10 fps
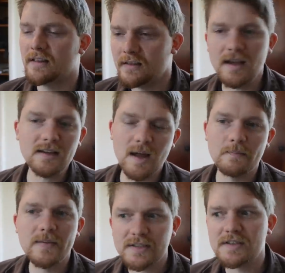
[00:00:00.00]
The thing
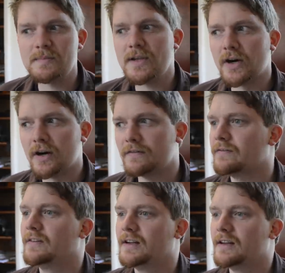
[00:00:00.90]
that pisses me
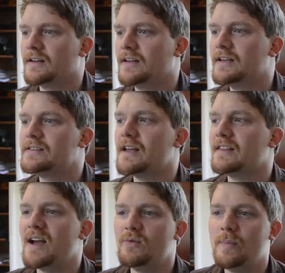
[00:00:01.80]
off is
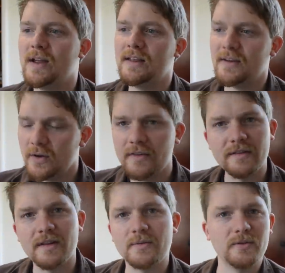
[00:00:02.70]
that that will be the
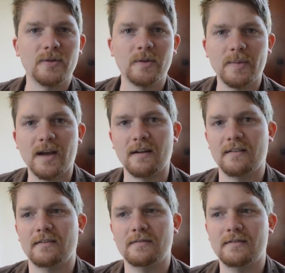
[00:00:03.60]
only thing that we'll talk
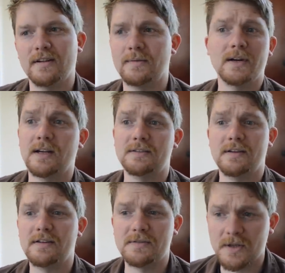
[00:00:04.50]
about in
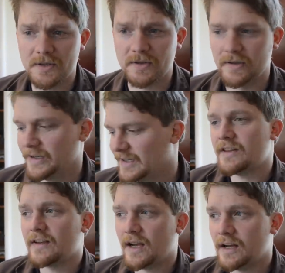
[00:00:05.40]
regards to this issue.
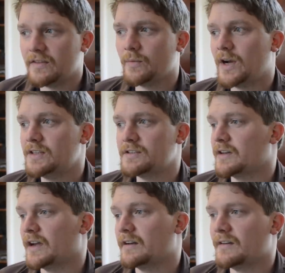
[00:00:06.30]
Whereas I think Harvey
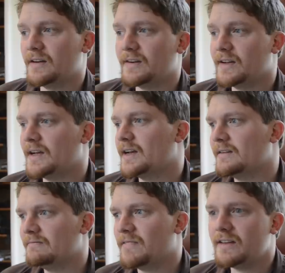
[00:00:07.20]
Weinstein,
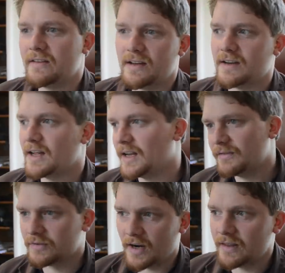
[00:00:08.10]
uh, rather than a
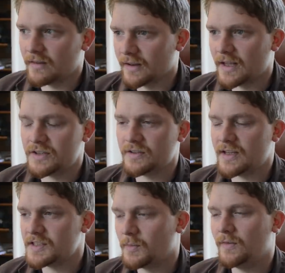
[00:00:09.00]
left-right thing,
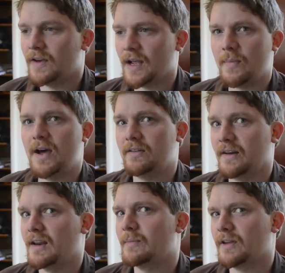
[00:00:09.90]
that that's more of a like
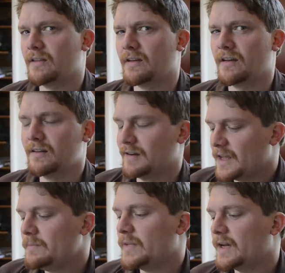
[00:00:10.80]
power dynamic thing.
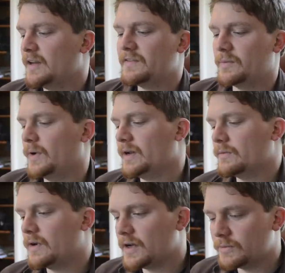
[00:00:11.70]
And him being
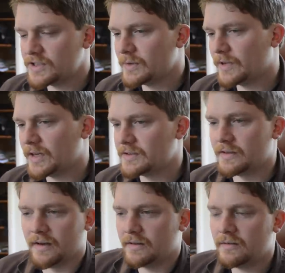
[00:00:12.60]
left-wing was somewhat
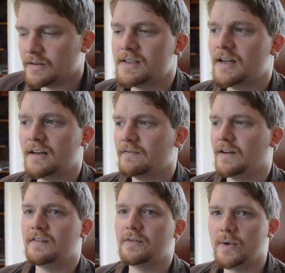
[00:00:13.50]
incidental. There's a ton
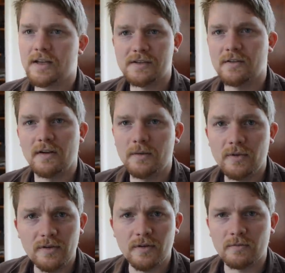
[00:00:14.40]
of left-wingers in
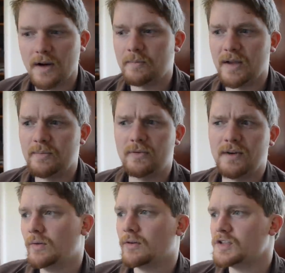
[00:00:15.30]
Hollywood who don't rape
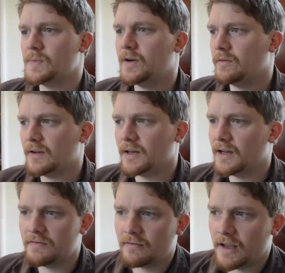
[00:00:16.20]
people. Bill Cosby, not really
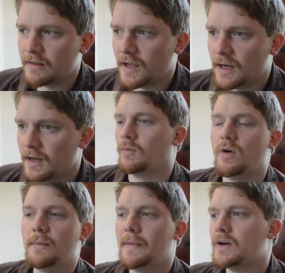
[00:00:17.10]
a left-right thing.
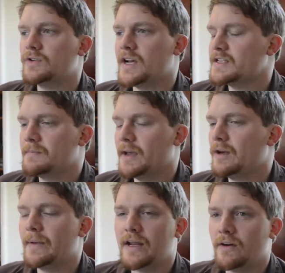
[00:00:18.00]
What Michael Jackson
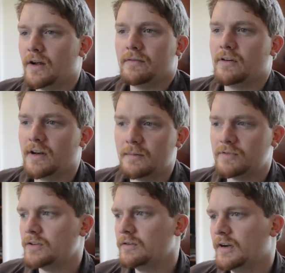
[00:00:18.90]
may or may not have gotten
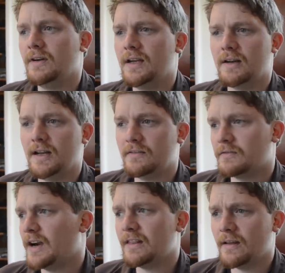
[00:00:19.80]
up to, not really a
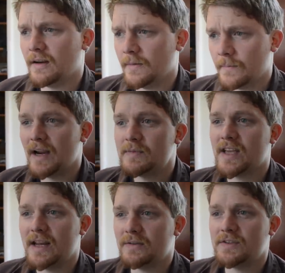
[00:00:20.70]
left-right thing. The
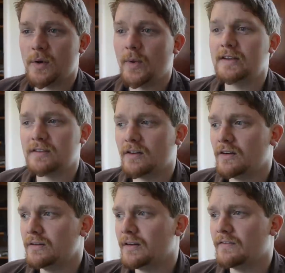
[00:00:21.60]
rape scandals that went
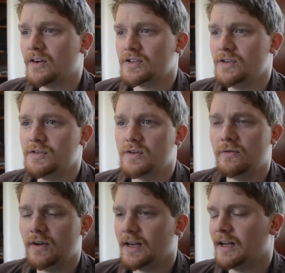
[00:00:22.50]
on, Fox News,
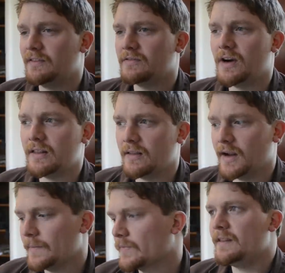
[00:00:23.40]
not really a left-right
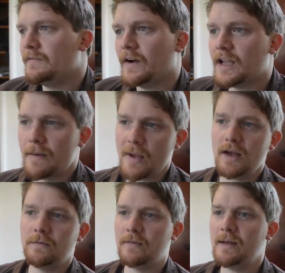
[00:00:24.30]
thing. And the fucking
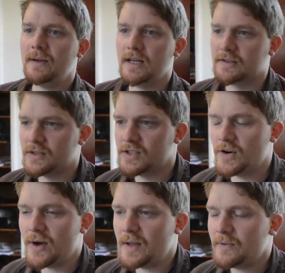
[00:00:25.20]
male
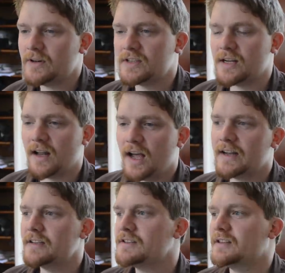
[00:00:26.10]
feminists who are hypocrites and
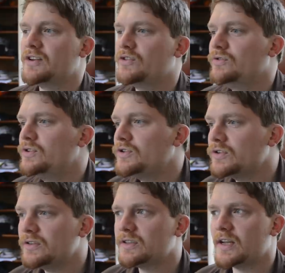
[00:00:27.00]
liars and who you
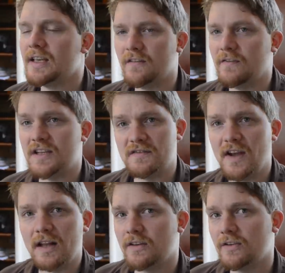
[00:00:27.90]
shouldn't take at face
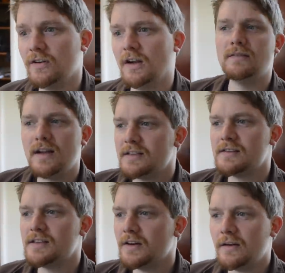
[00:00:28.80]
value, not
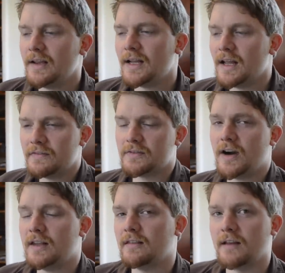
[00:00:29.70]
necessarily a
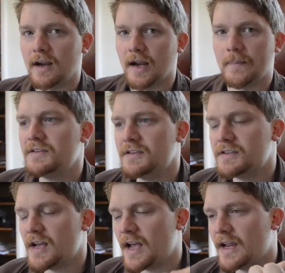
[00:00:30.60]
left-right thing.
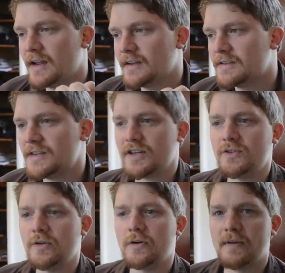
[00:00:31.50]
This is a
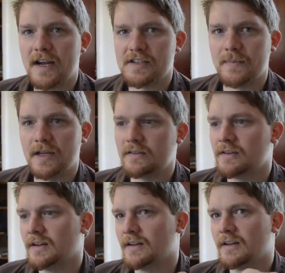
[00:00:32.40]
sexual
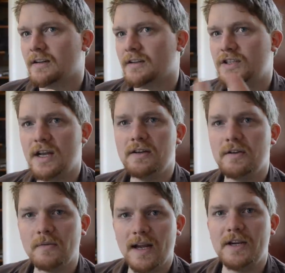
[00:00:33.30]
harassment
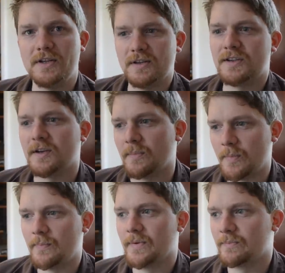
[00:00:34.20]
gender
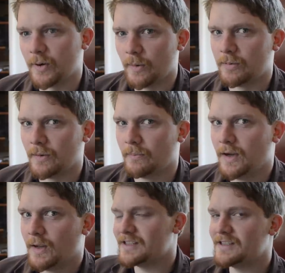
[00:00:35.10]
relationship
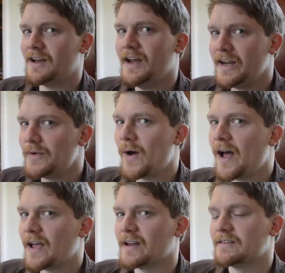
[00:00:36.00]
problem society
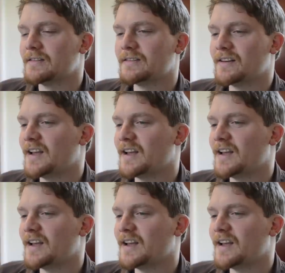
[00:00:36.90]
wide.